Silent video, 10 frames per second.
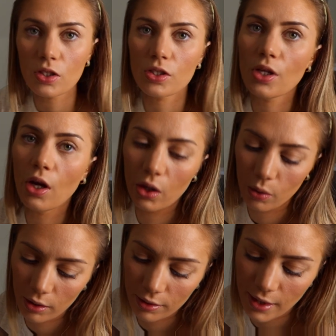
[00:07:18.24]

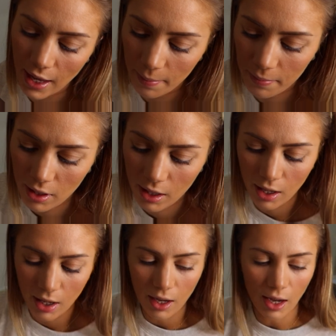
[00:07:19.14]
So them.
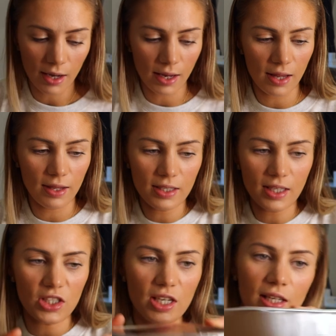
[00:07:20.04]
And then this
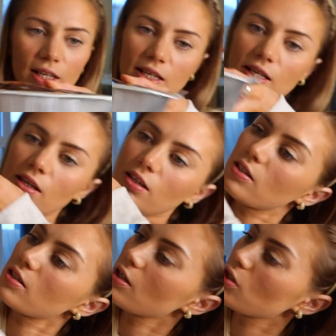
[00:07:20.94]
actually
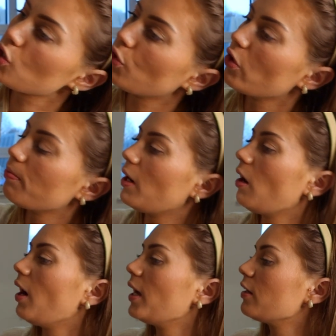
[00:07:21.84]
leaked, story of my
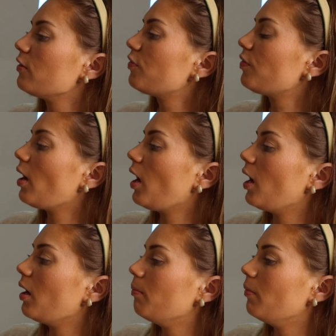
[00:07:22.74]
life.
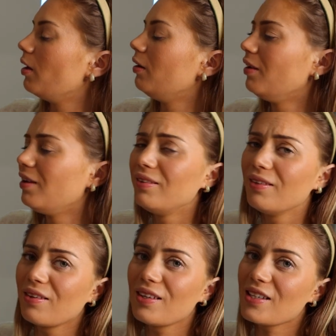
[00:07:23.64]

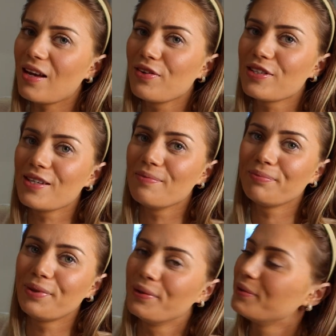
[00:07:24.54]
Nothing's ever
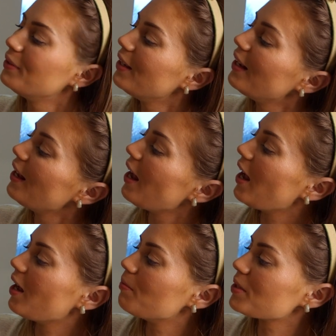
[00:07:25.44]
simple.
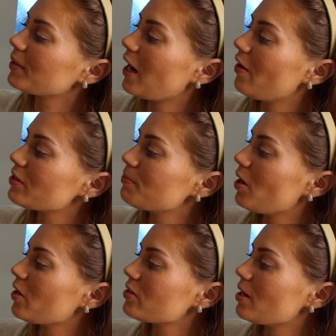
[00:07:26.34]
Some carrots and
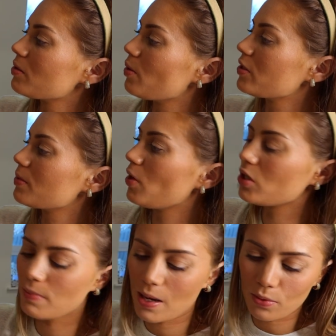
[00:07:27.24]
parsnips with
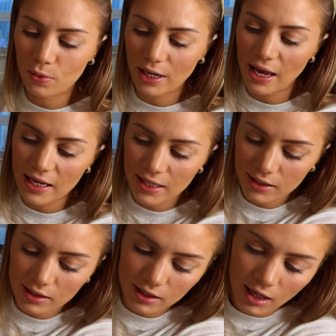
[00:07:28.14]
smoked maple
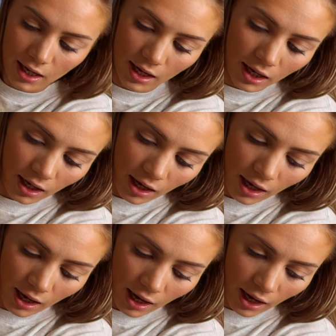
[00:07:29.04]
glaze.
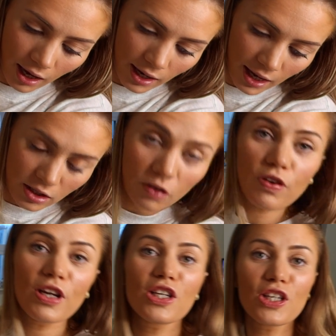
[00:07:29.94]
And then to
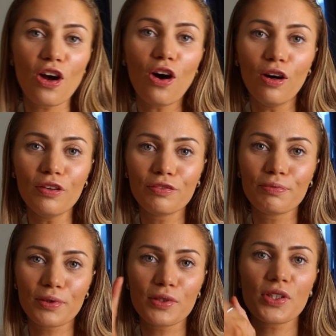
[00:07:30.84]
finish it off,
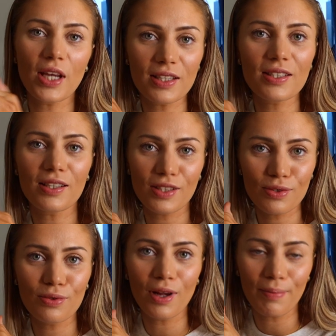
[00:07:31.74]
because yes, that is
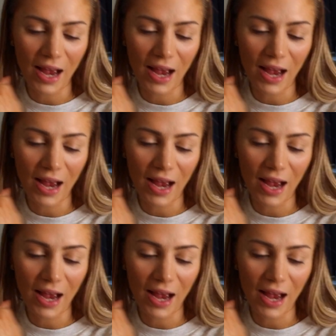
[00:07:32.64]
all I'm